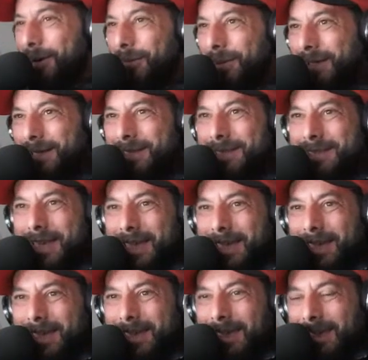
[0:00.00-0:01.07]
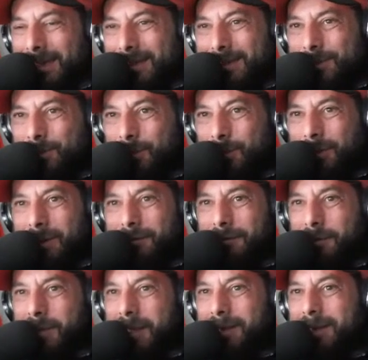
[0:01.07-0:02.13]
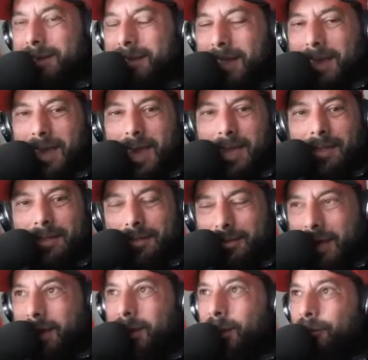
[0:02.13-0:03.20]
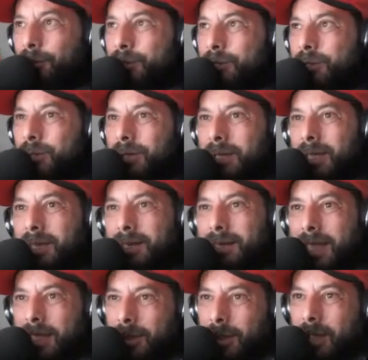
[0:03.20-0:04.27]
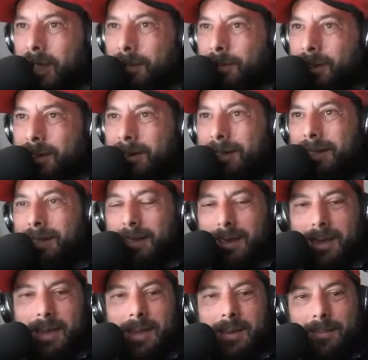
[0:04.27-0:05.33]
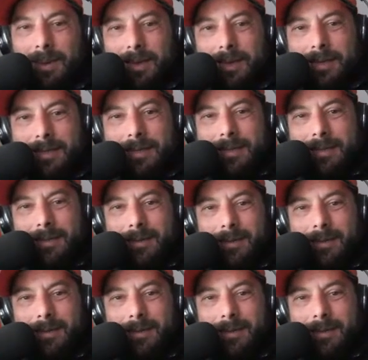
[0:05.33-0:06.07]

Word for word: All we can say is we will give you back the day. And thank you for tuning in. Thank you, Ahmed. Please,